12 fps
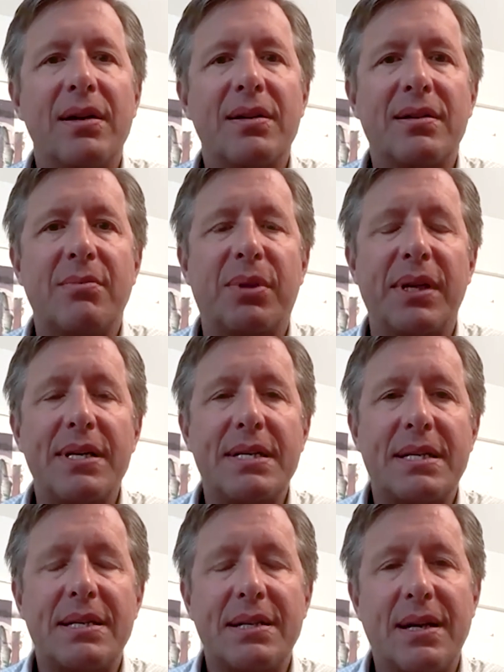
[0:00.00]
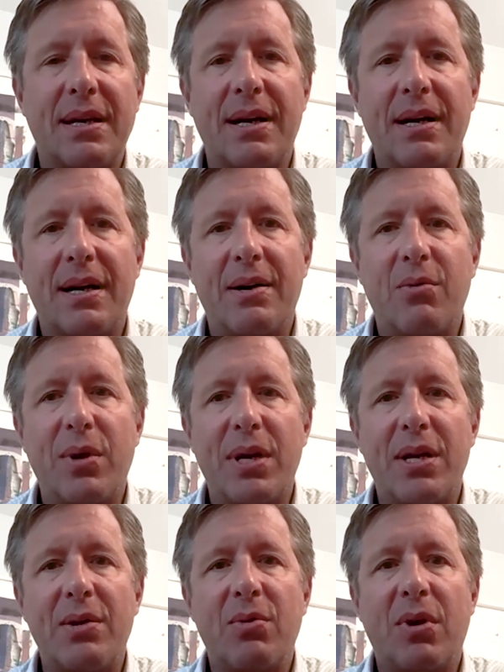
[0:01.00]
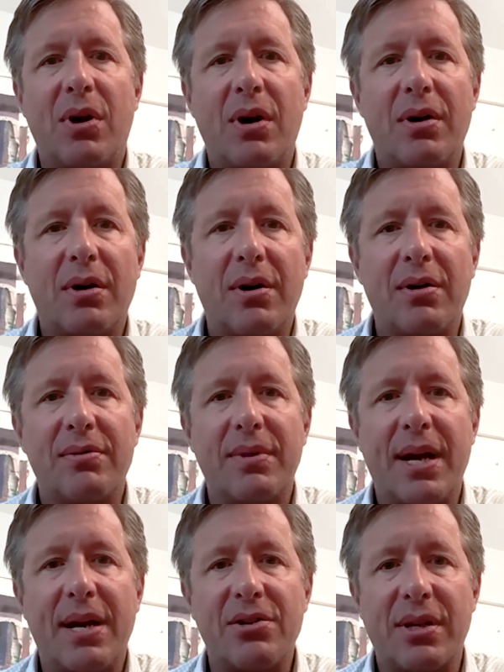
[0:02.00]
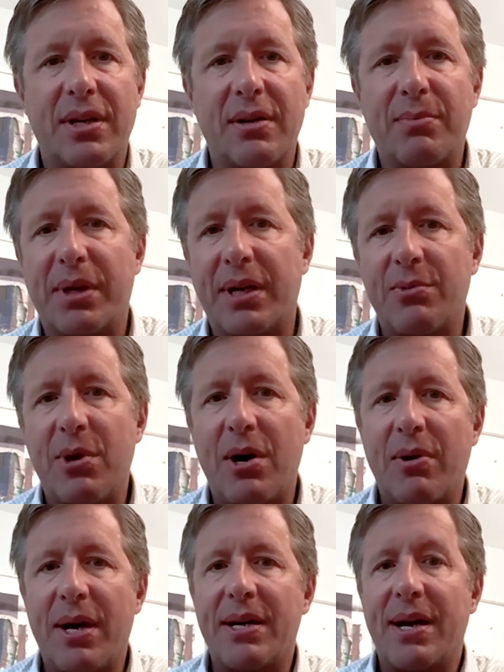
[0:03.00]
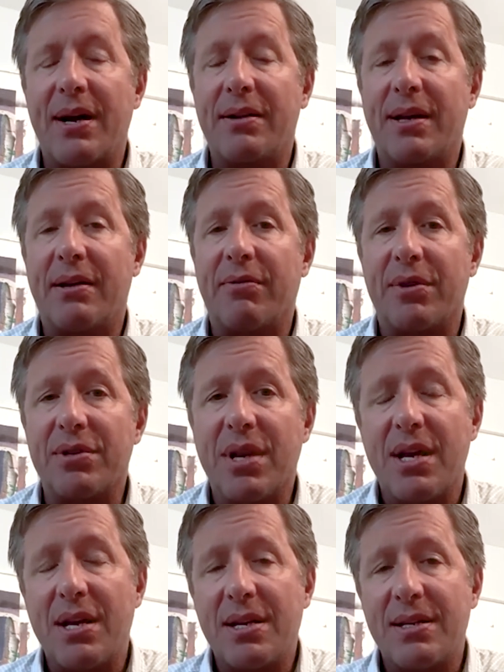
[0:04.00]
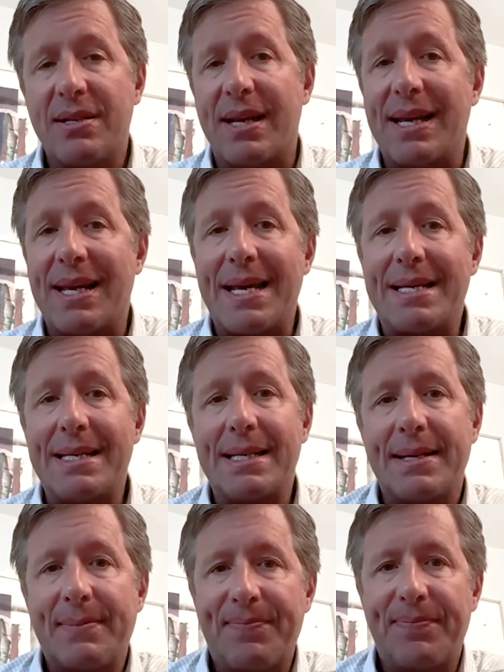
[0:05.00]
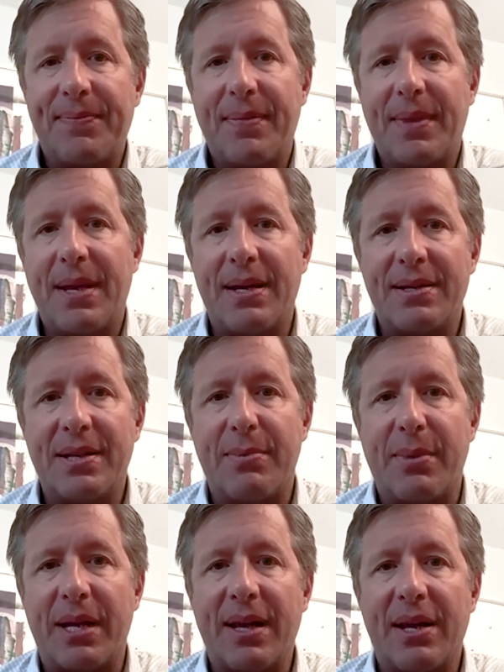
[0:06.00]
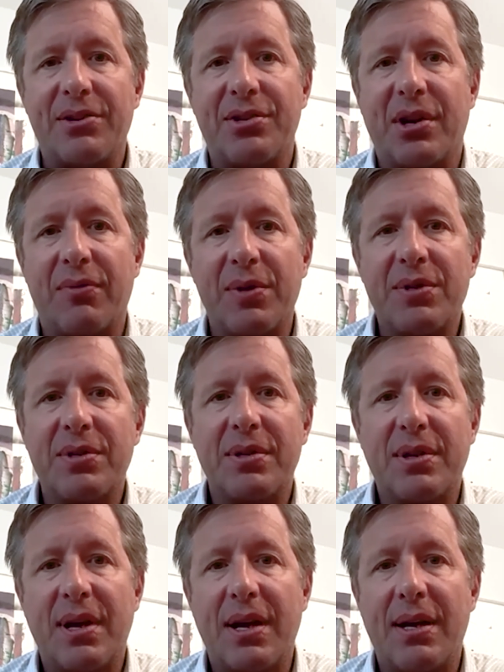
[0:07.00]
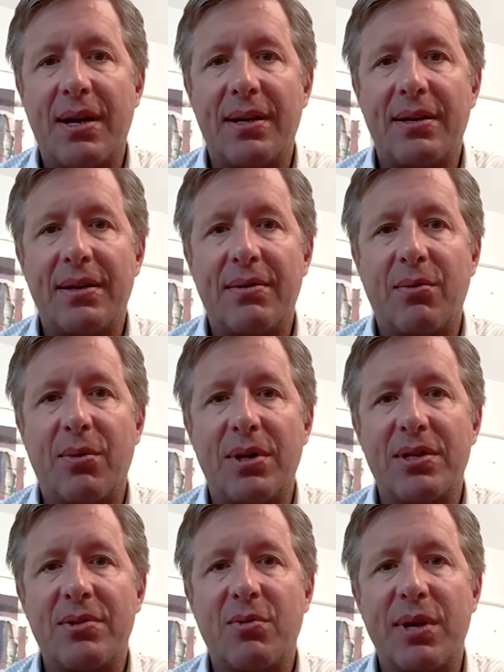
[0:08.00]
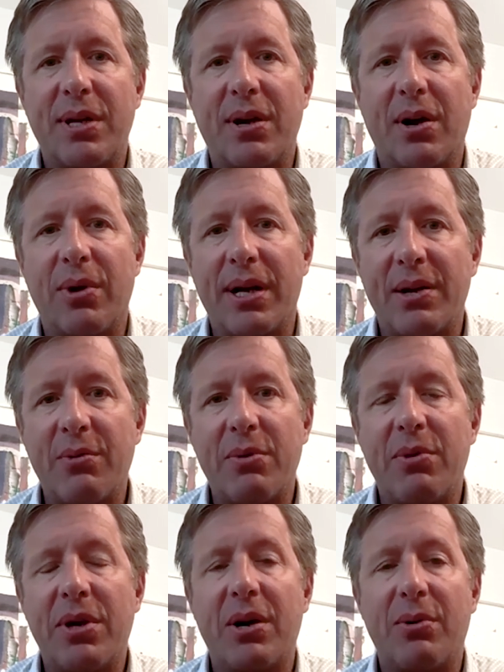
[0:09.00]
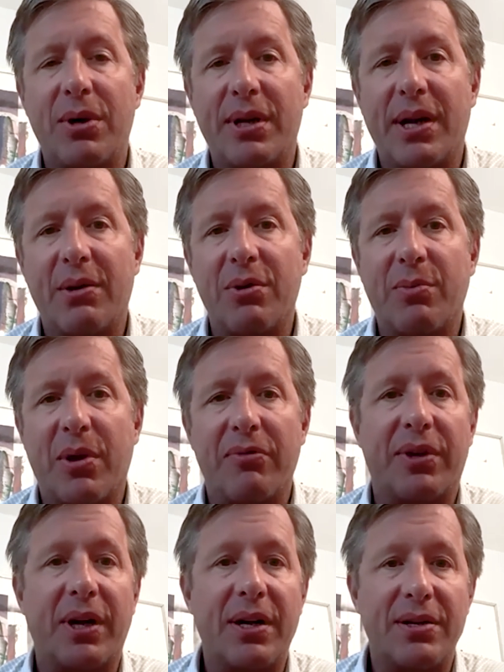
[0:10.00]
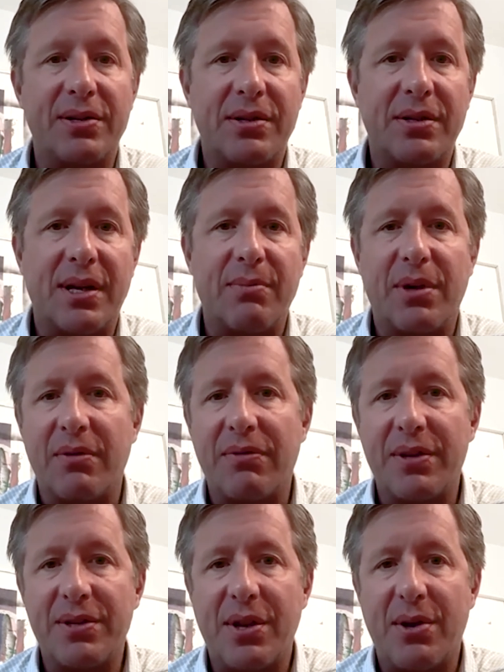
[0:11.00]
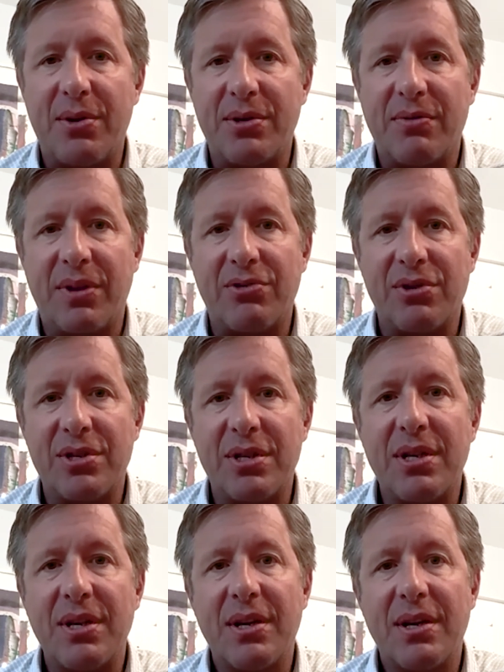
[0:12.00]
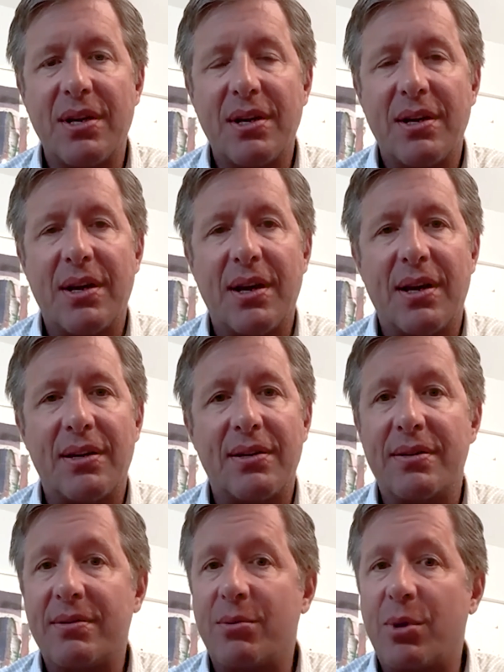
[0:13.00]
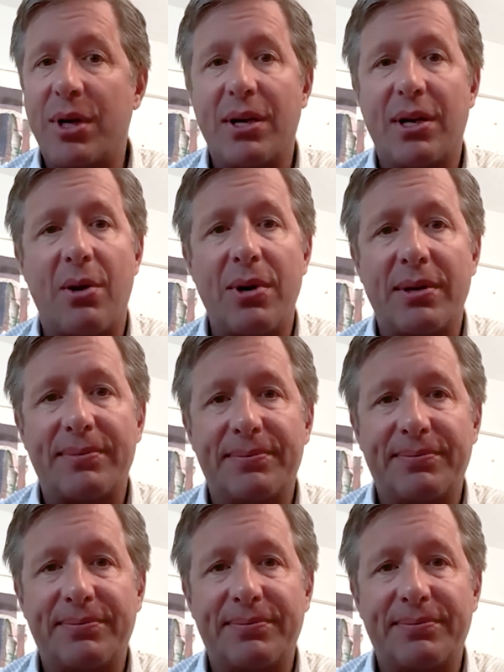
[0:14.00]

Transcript: is complete. Uh, we are actually completing the well right now, Then, in first setting casing and submitting that to surface. And once we are ready, we will go in there with perf guns and perf the zones of interest, and we'll get going.